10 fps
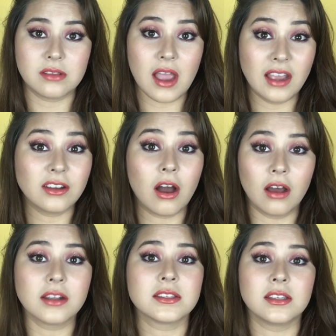I
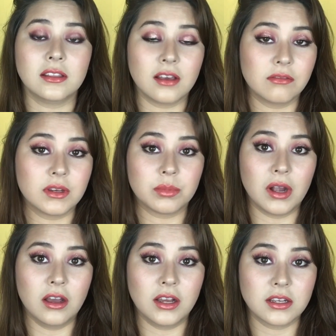honestly love their
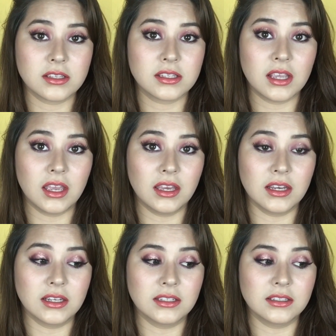products,
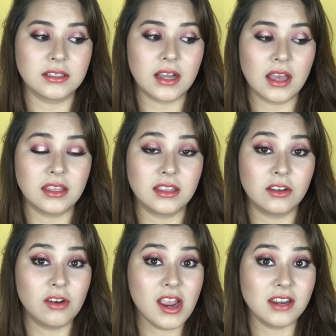and I think they're
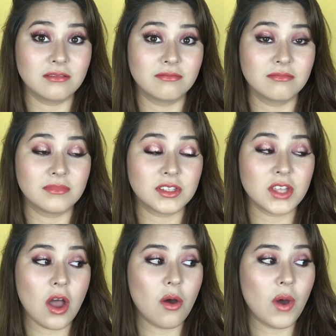great.
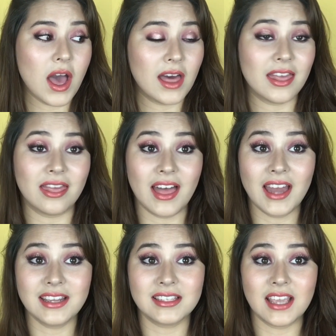So
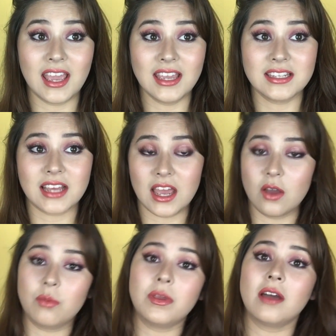that is it. I
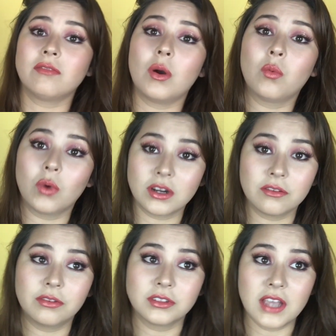hope you have a
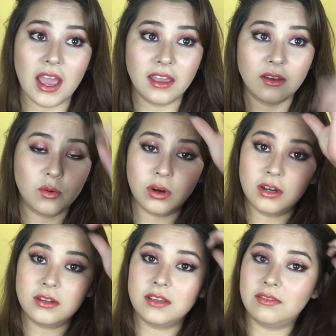wonderful day
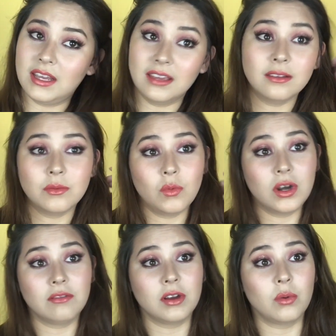or evening
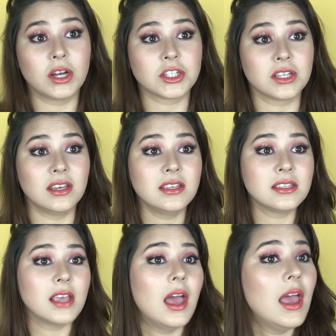whenever you're watching
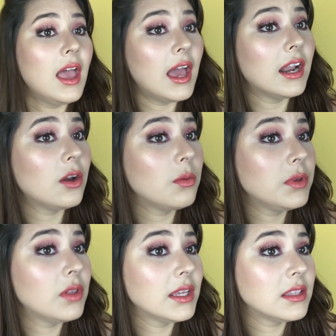this. And I hope
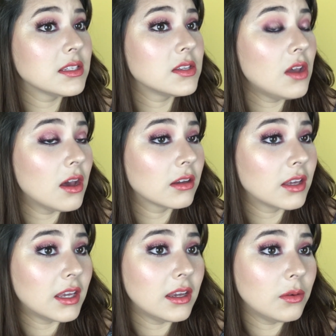you like this look.
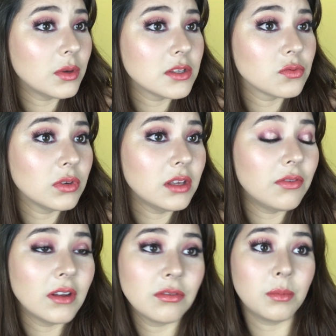It was really
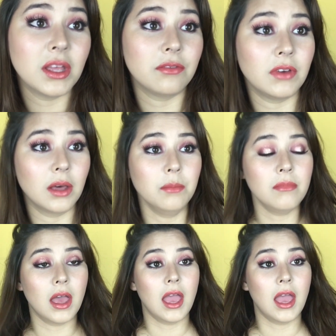fun for me to film.